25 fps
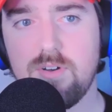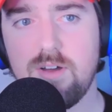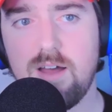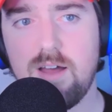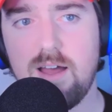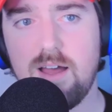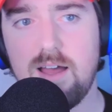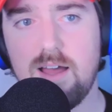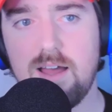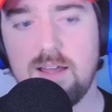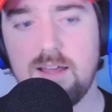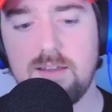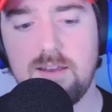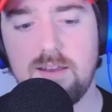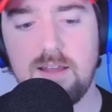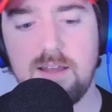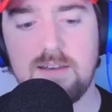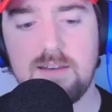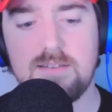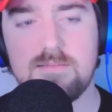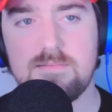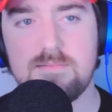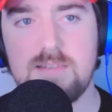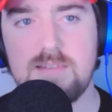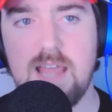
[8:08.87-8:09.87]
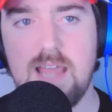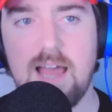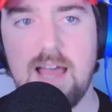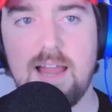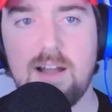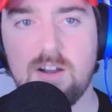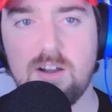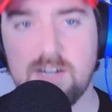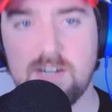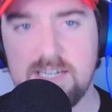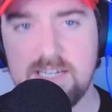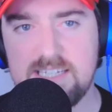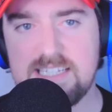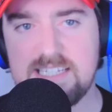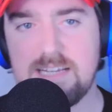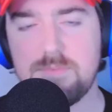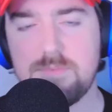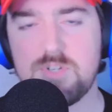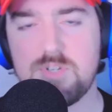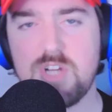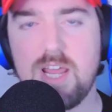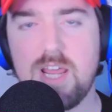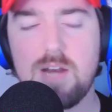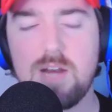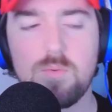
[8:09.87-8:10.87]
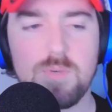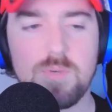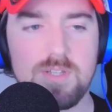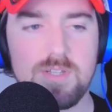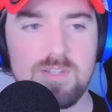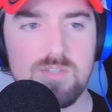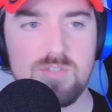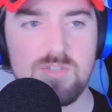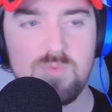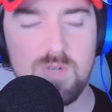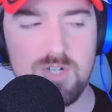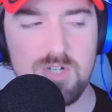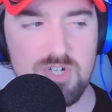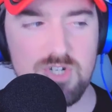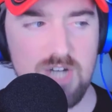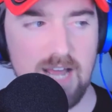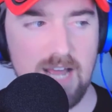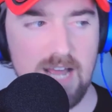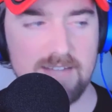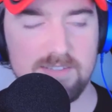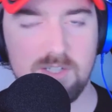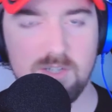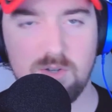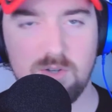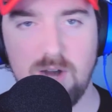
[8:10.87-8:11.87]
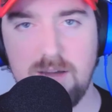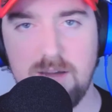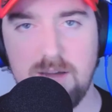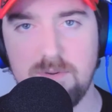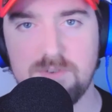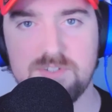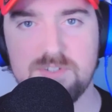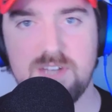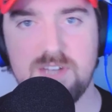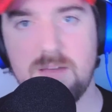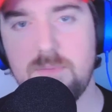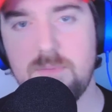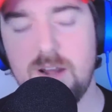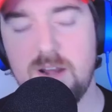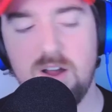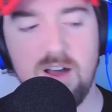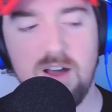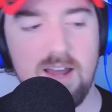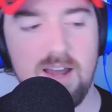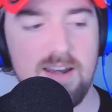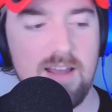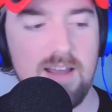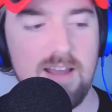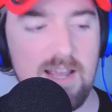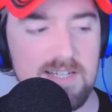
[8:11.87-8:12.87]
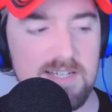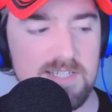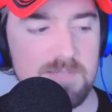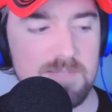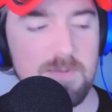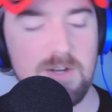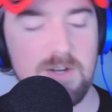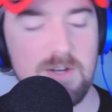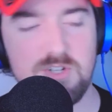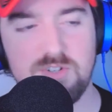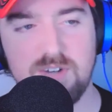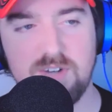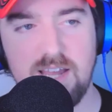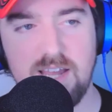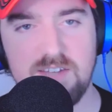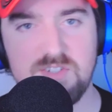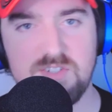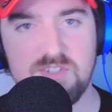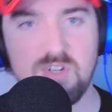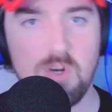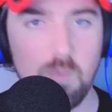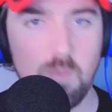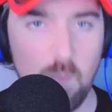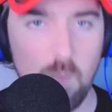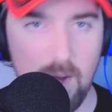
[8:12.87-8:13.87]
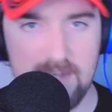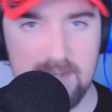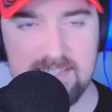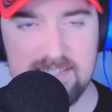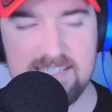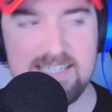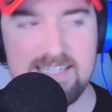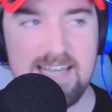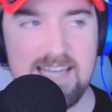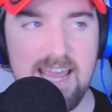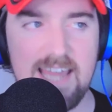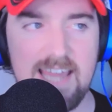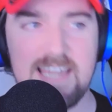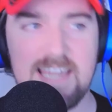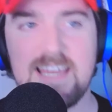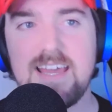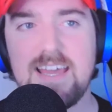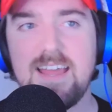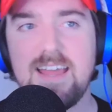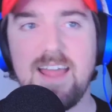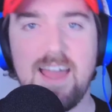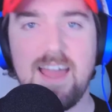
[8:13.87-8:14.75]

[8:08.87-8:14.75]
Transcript: Eric Estep's channel with Jonathan Ramos coming on as a special guest on Wednesday.